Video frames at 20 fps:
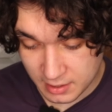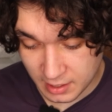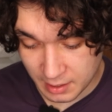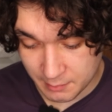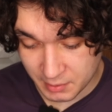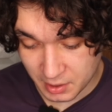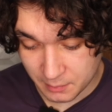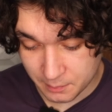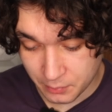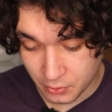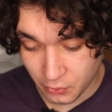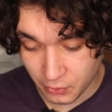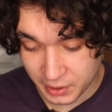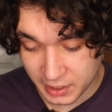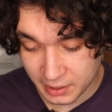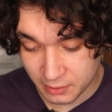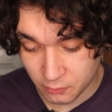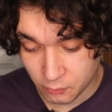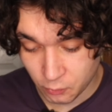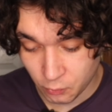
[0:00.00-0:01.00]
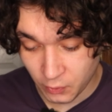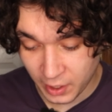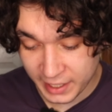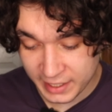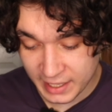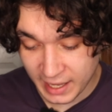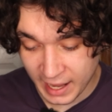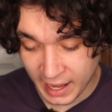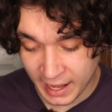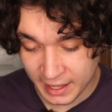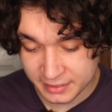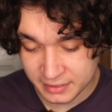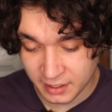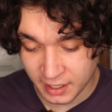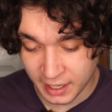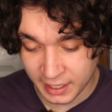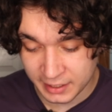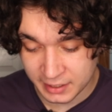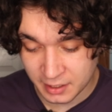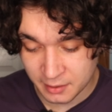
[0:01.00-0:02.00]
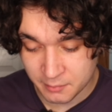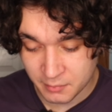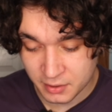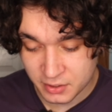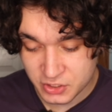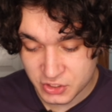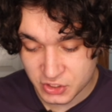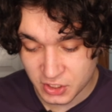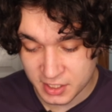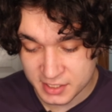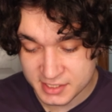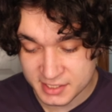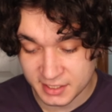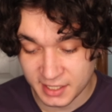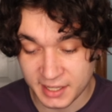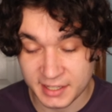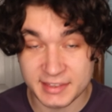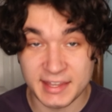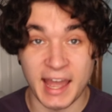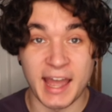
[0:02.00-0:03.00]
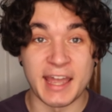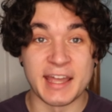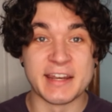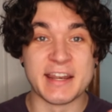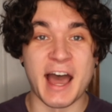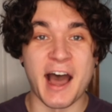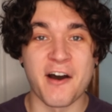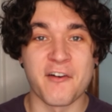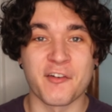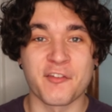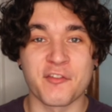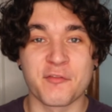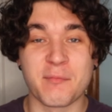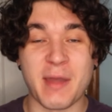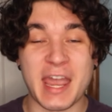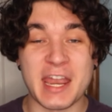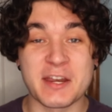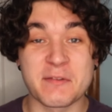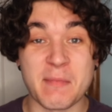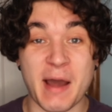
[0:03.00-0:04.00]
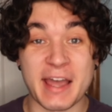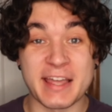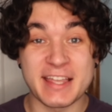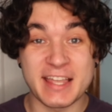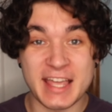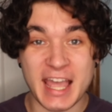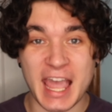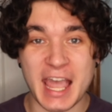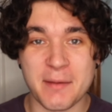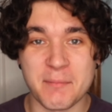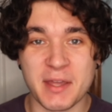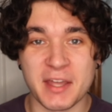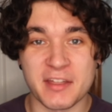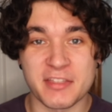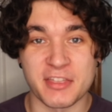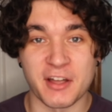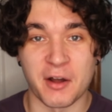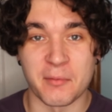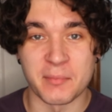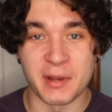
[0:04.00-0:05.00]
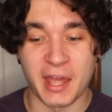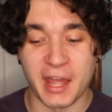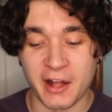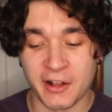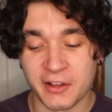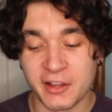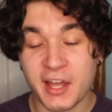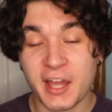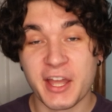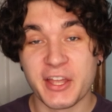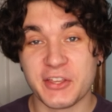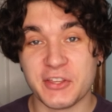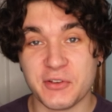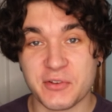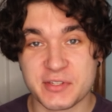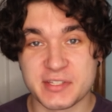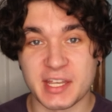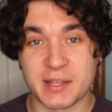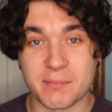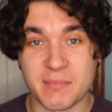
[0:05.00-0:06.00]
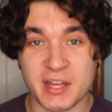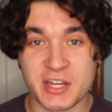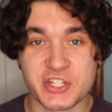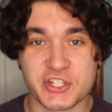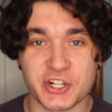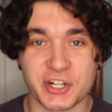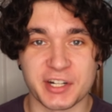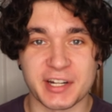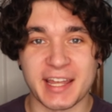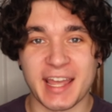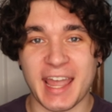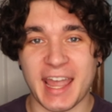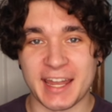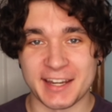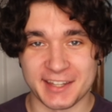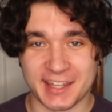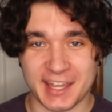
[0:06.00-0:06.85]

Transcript: then I'm gonna point it right at the item, just like that. And now I've made my gaming thumbnail using Midjourney and